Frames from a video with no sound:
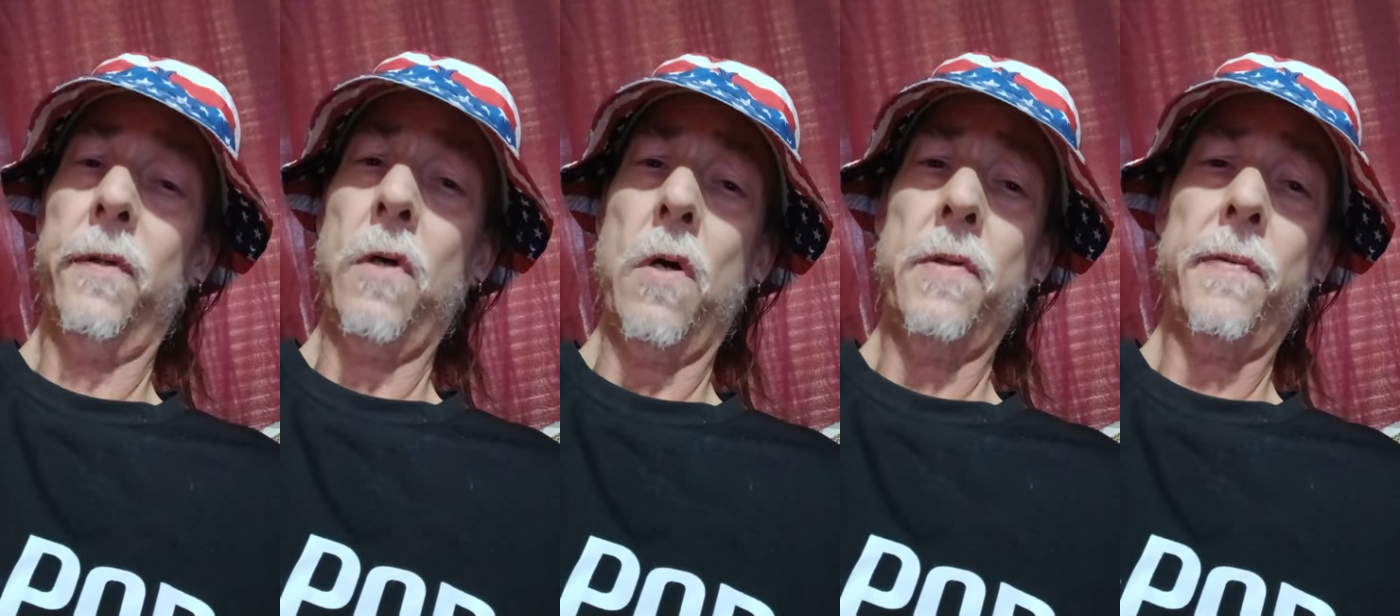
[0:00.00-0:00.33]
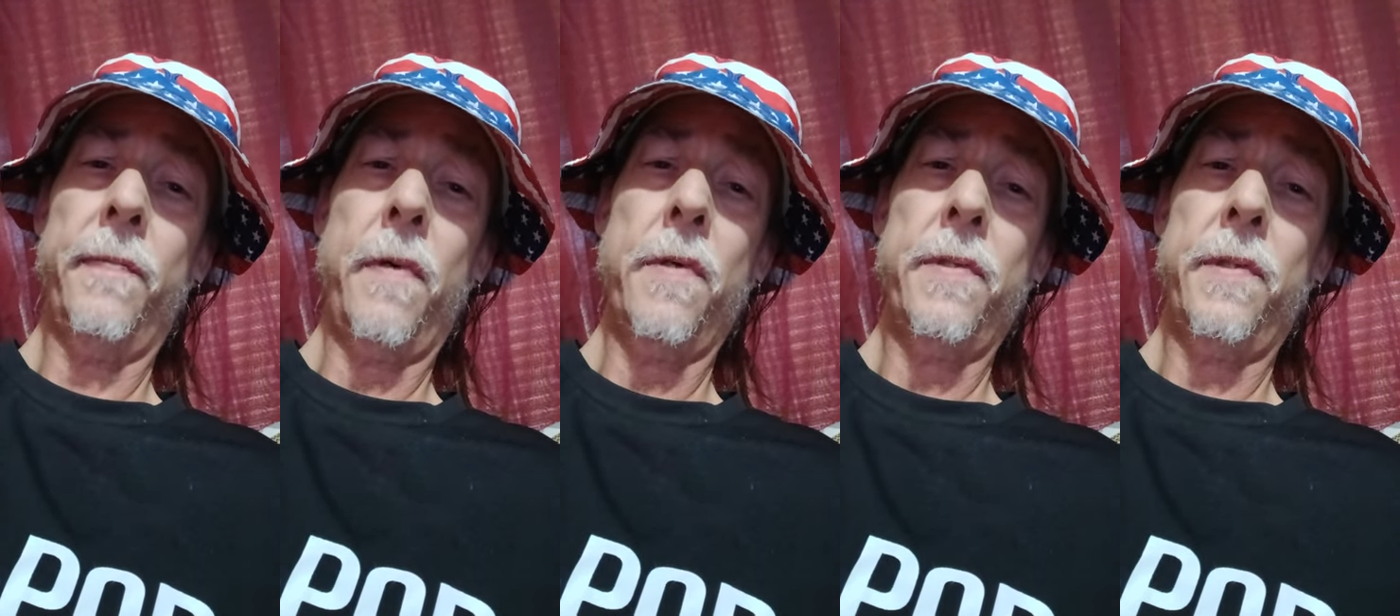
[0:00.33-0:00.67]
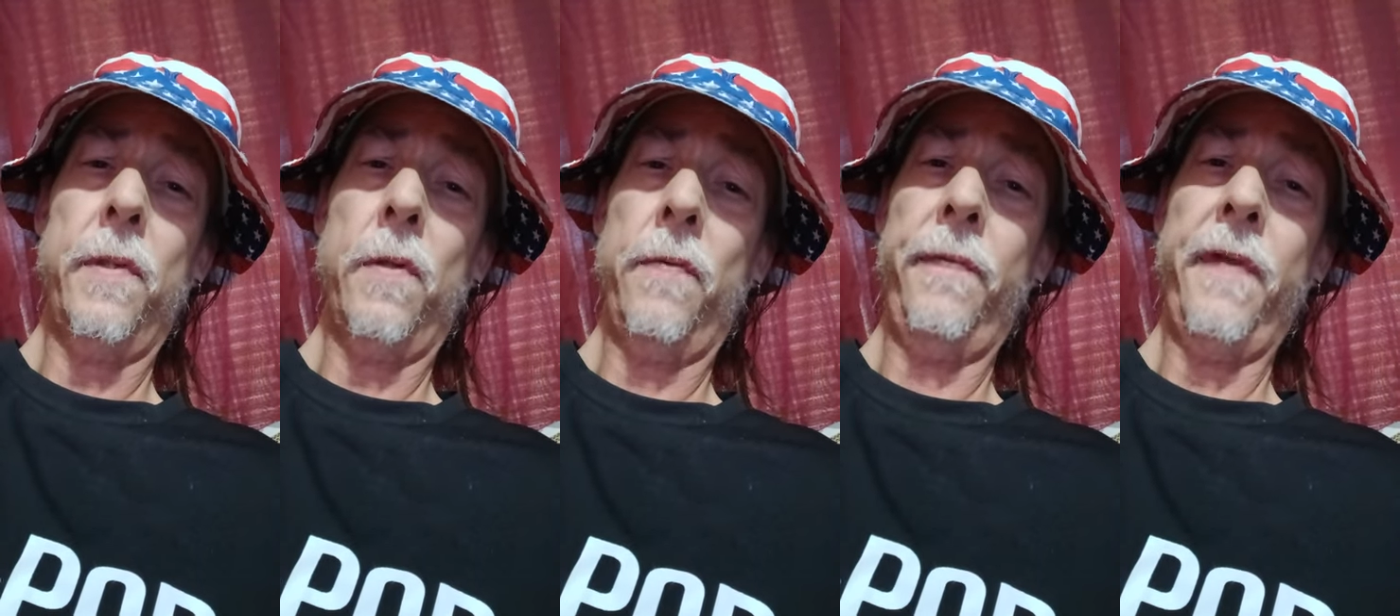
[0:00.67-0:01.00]

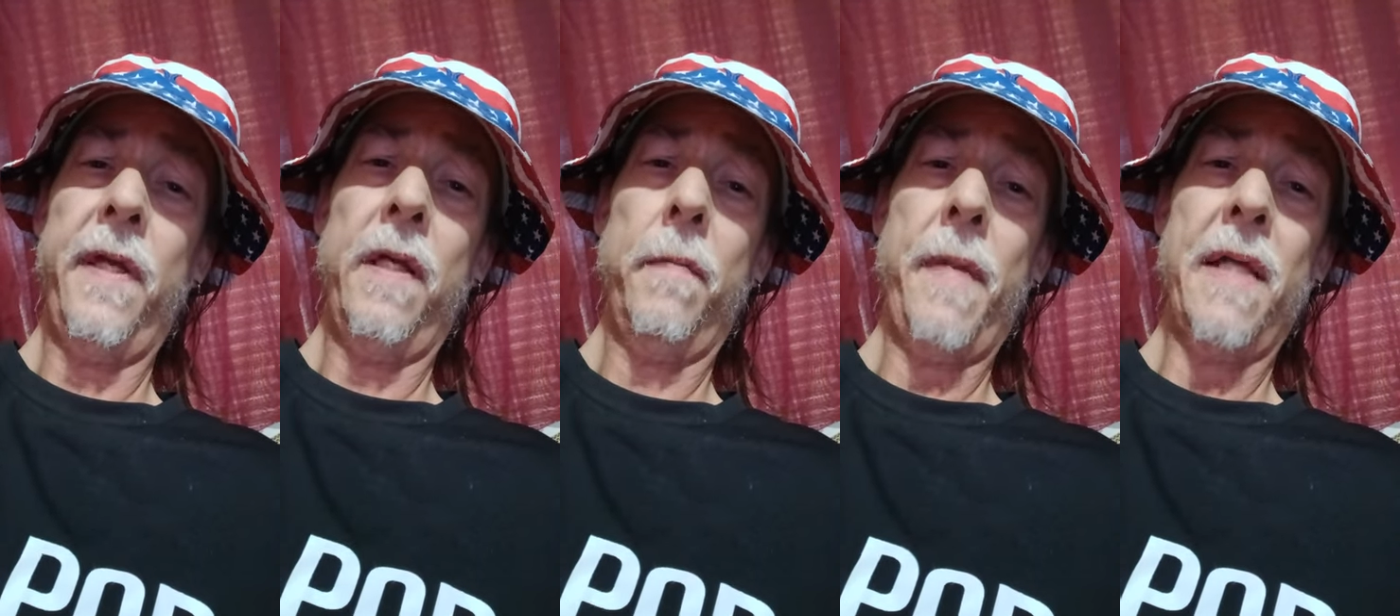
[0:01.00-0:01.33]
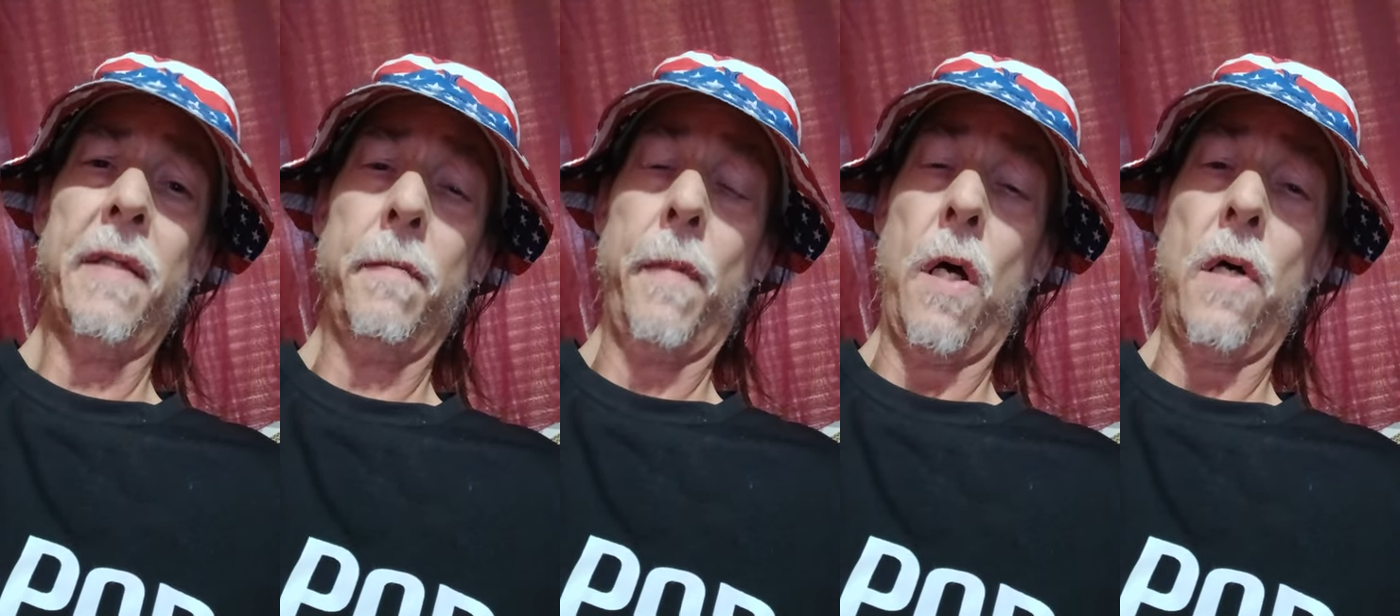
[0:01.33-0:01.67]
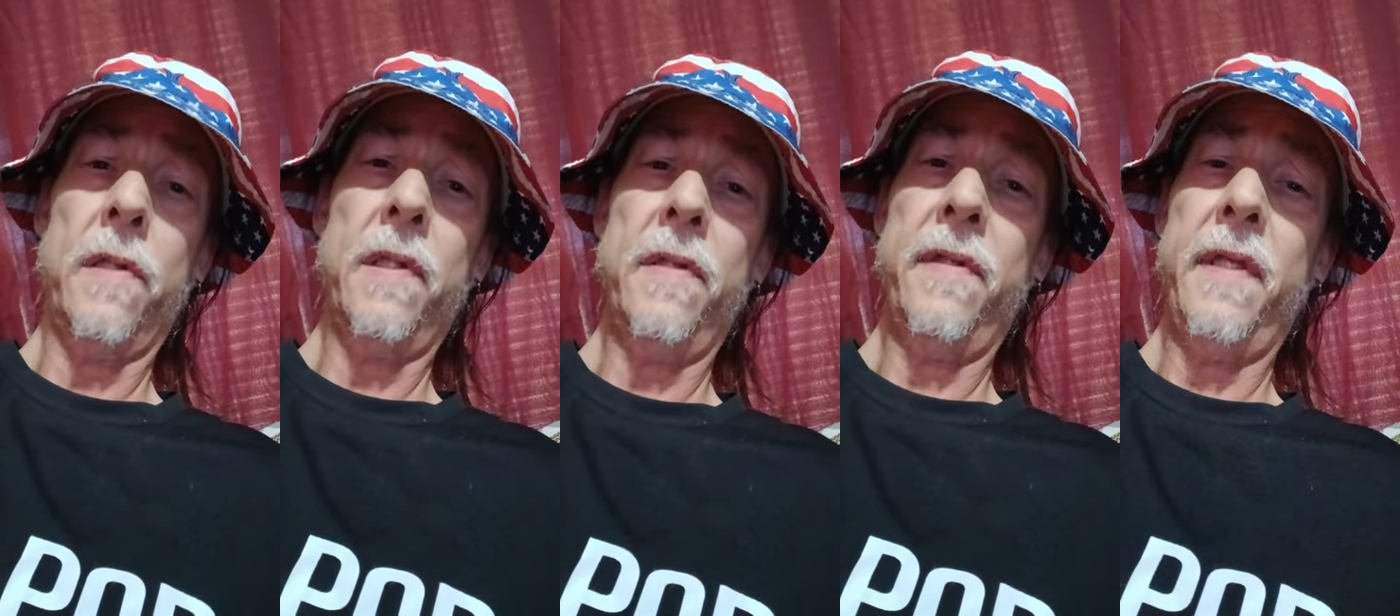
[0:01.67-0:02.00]
controversial thing about the
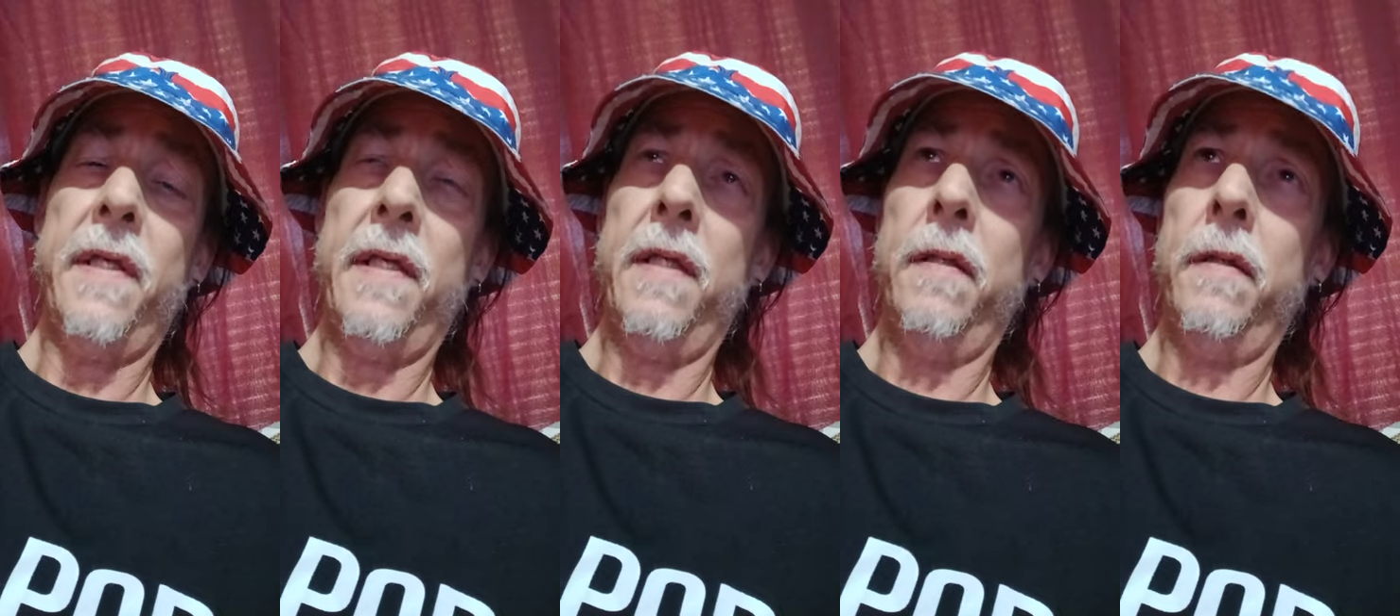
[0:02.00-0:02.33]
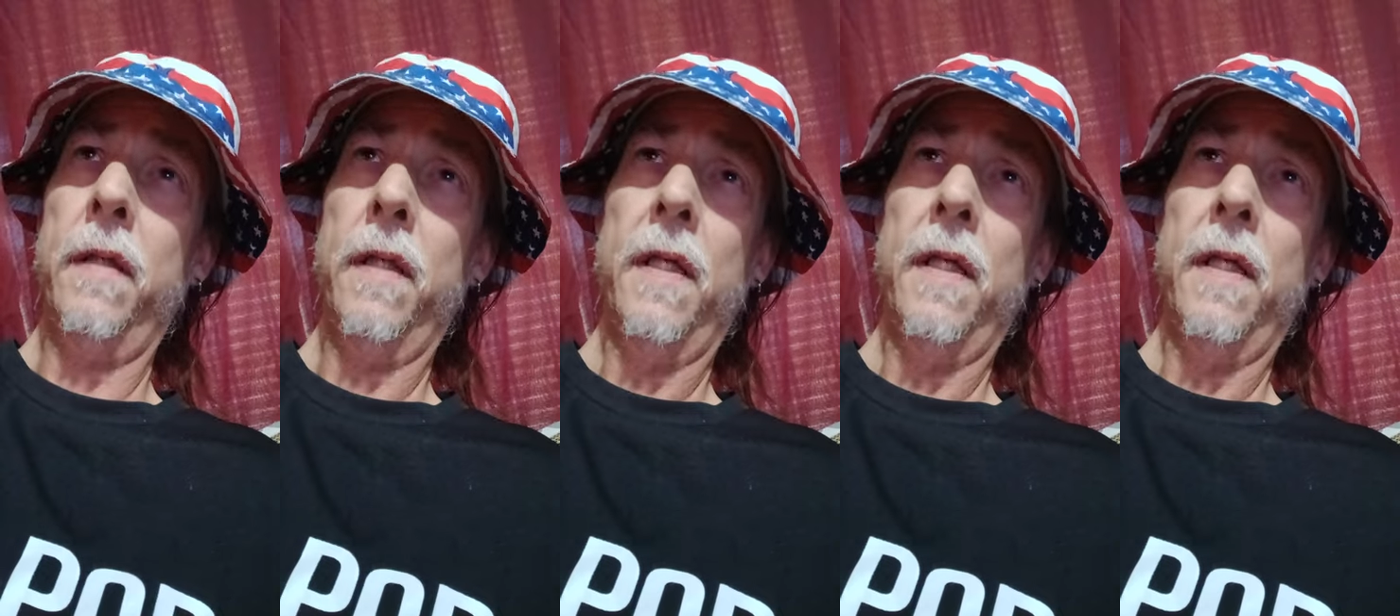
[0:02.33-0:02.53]
boxing thing.